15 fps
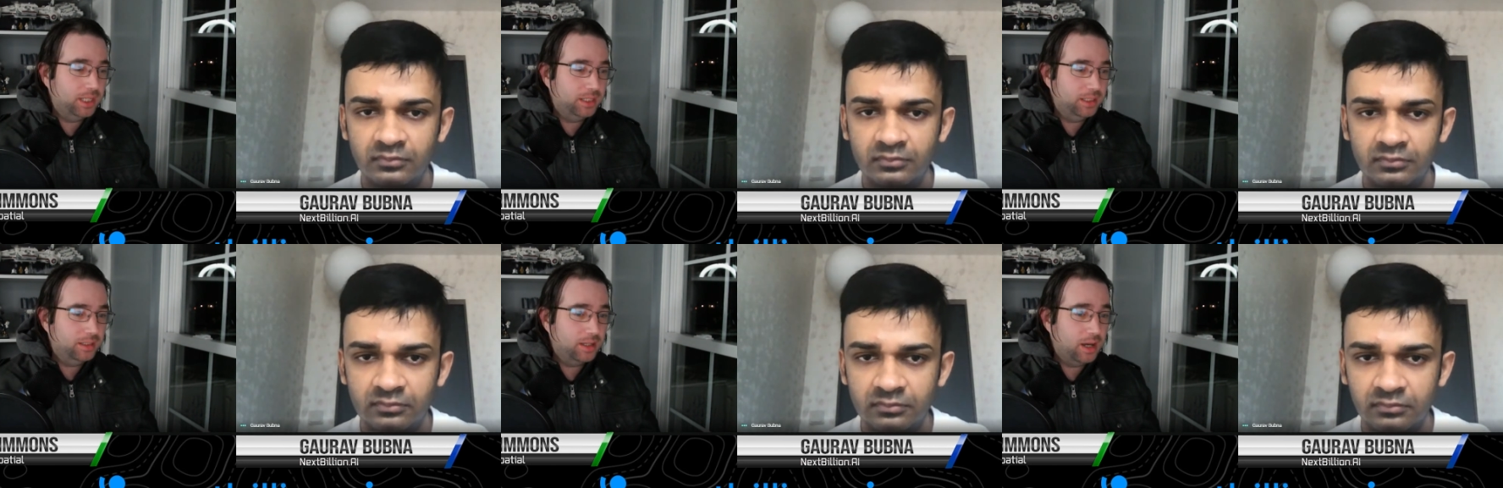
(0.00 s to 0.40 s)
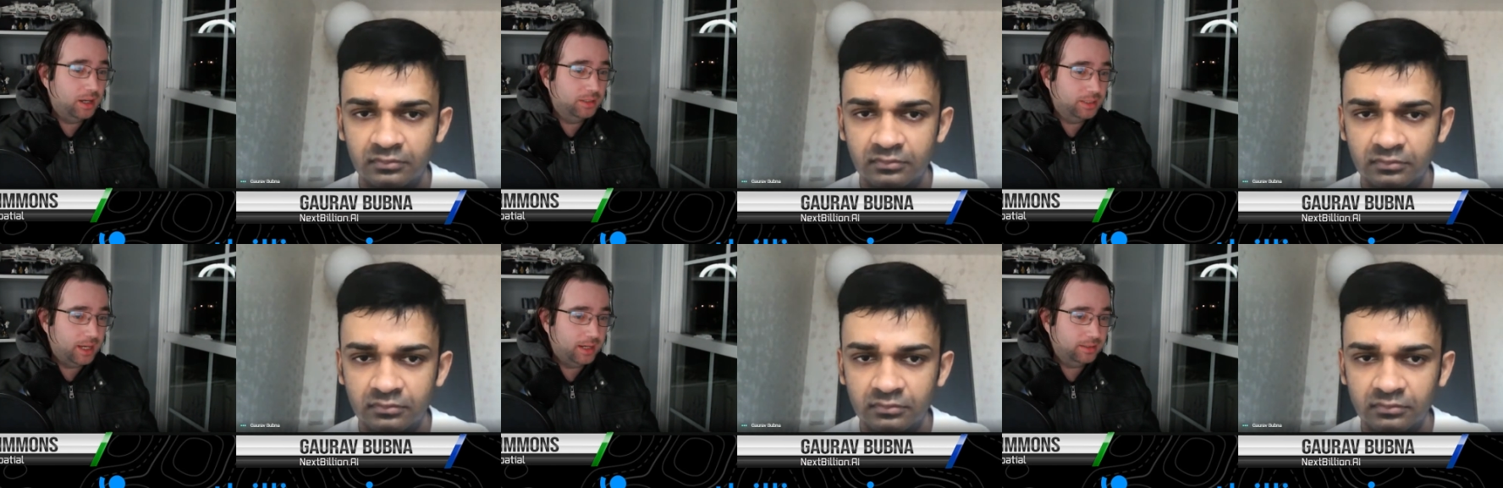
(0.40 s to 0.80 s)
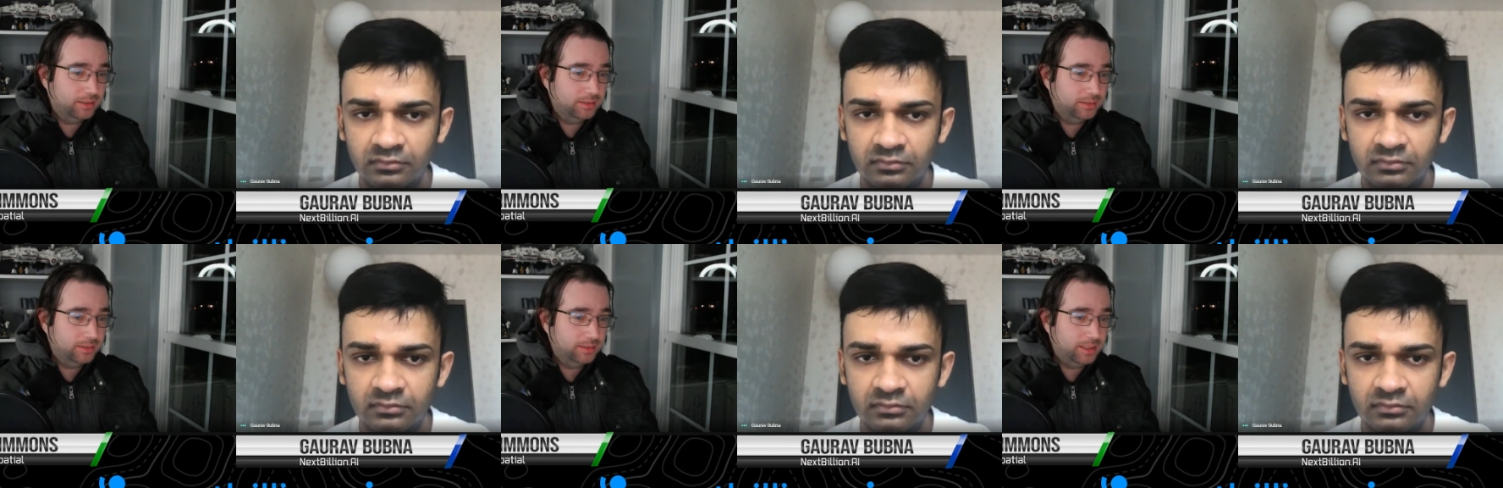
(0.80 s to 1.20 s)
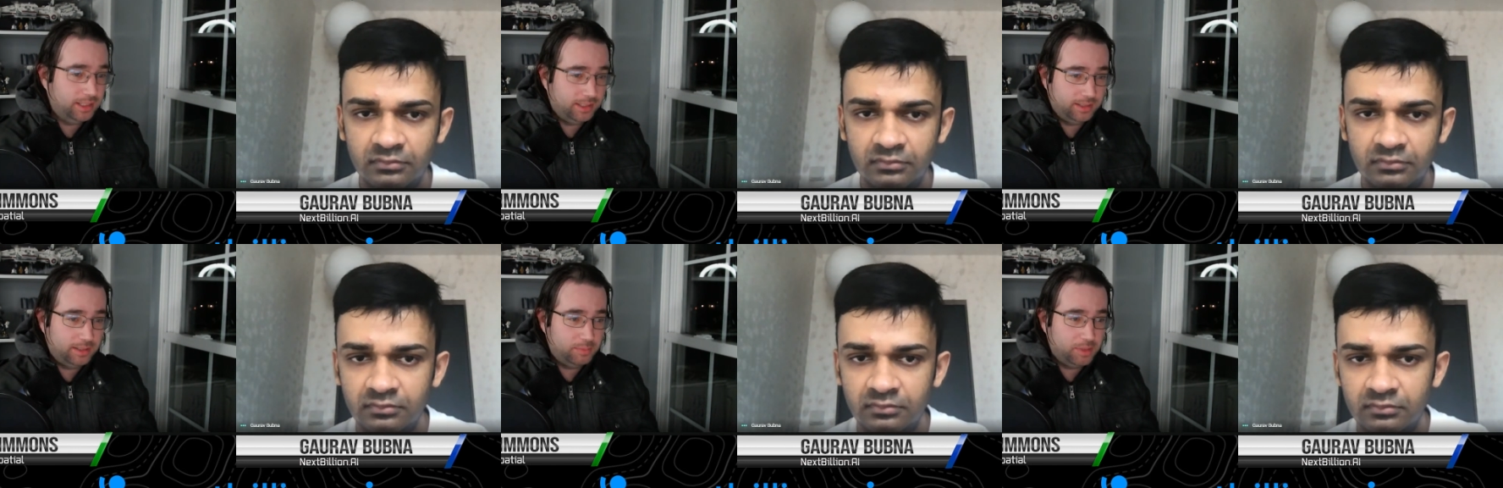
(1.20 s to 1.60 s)
Speaker 1: contact e-
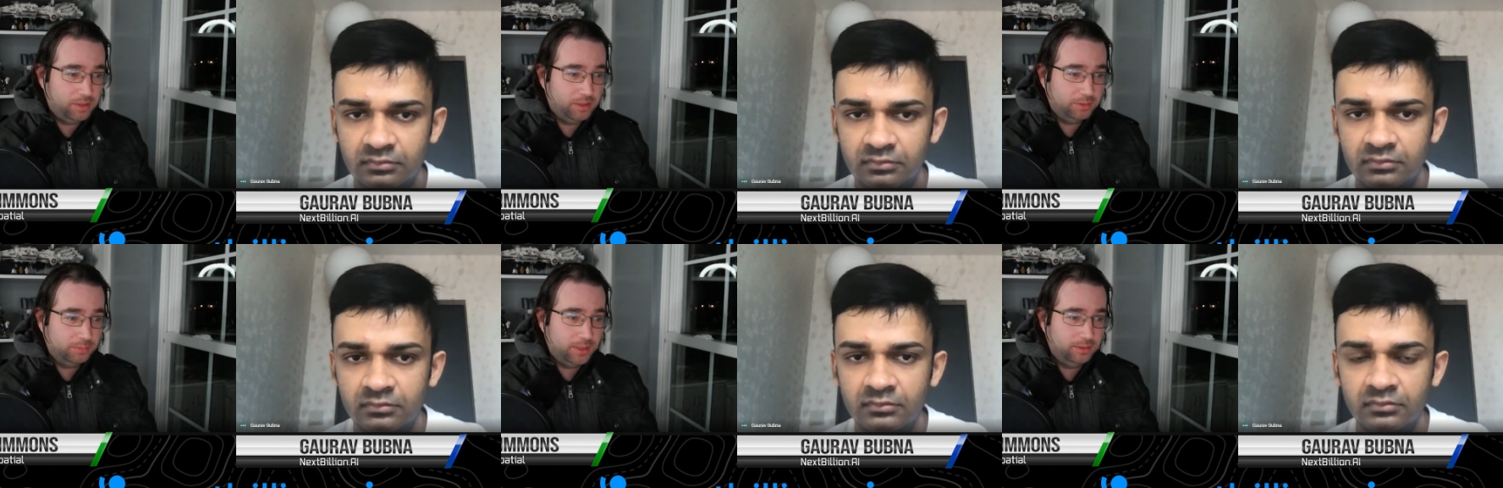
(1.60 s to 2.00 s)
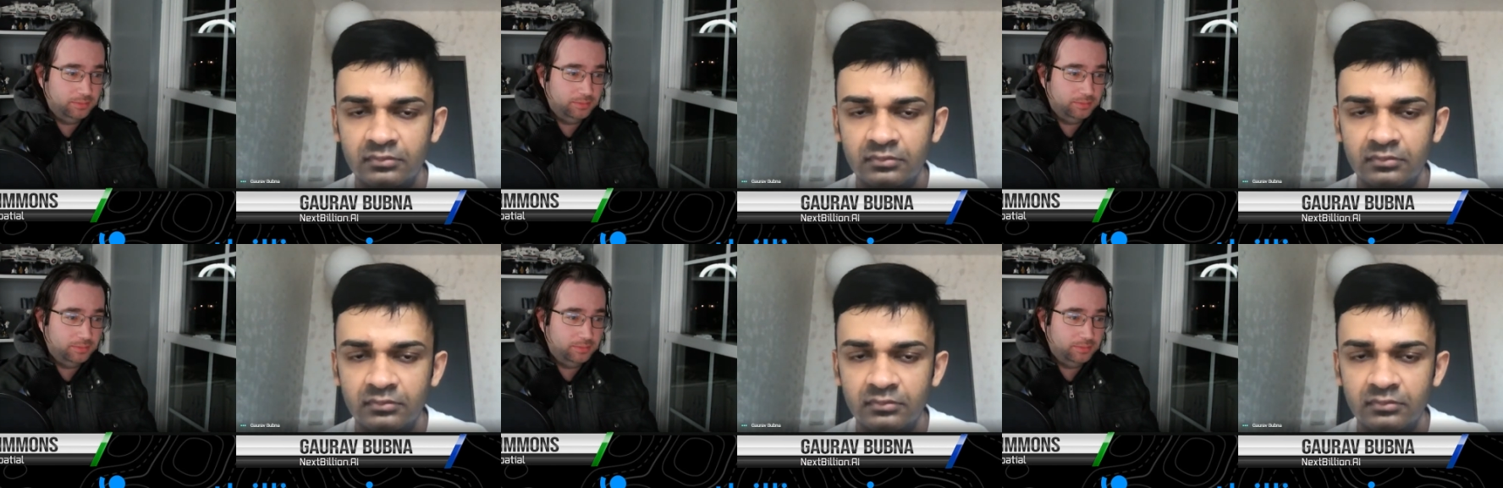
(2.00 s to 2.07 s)
email as well?